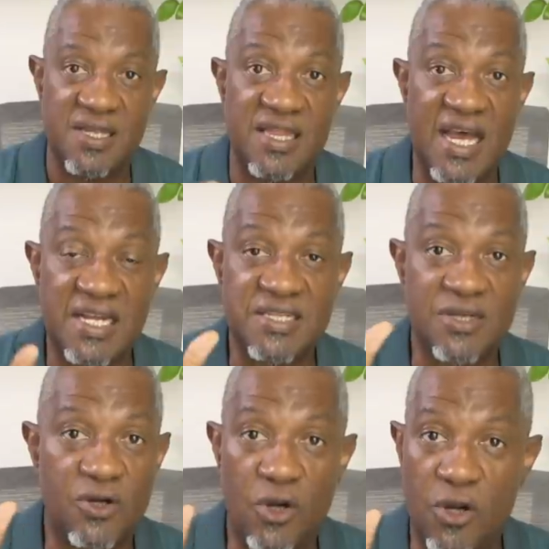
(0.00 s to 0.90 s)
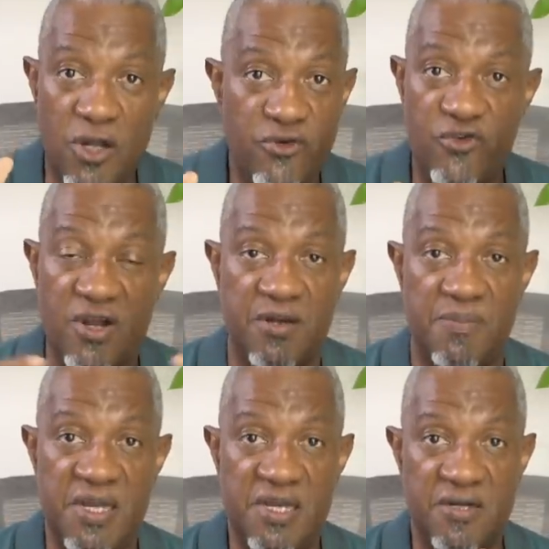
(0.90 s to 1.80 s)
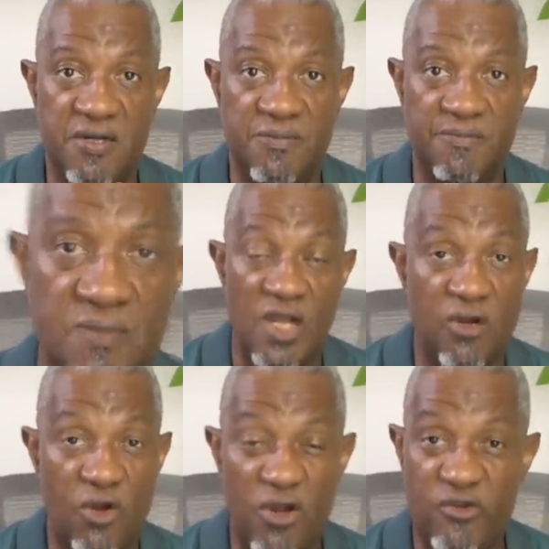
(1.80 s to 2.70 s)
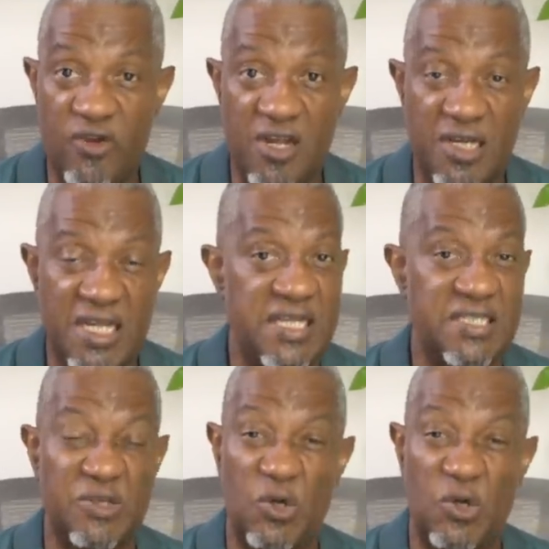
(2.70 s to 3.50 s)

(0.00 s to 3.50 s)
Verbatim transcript: That is a contract, my dear. A contract is a